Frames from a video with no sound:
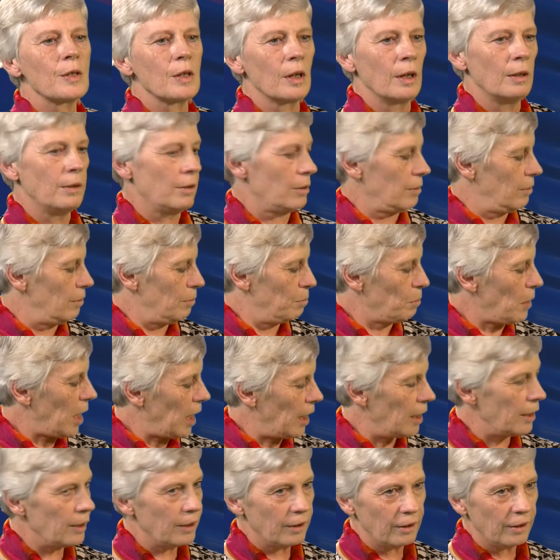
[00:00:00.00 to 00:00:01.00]
and
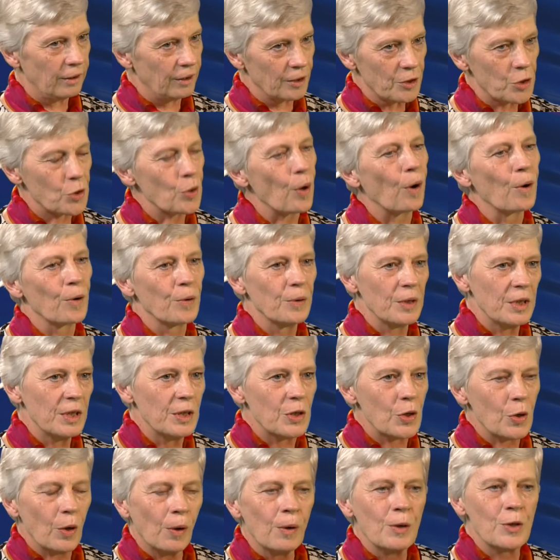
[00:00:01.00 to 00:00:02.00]
my story
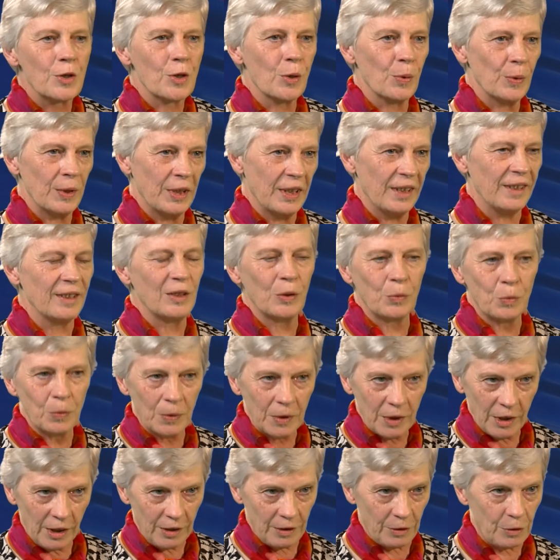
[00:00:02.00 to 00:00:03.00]
is also in it,
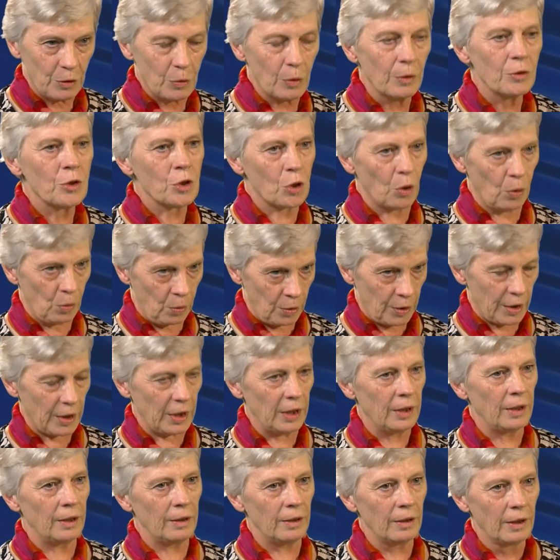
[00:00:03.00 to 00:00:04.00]
told
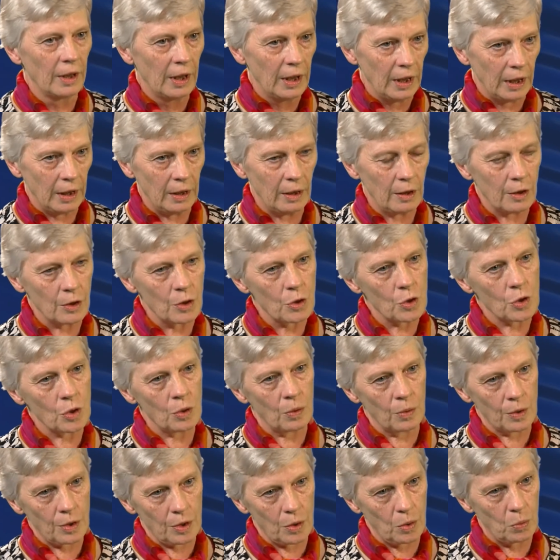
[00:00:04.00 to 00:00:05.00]
in a
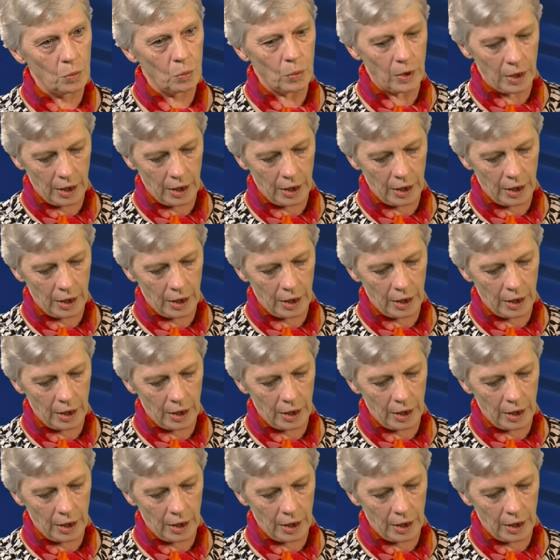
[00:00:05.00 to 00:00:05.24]
short way.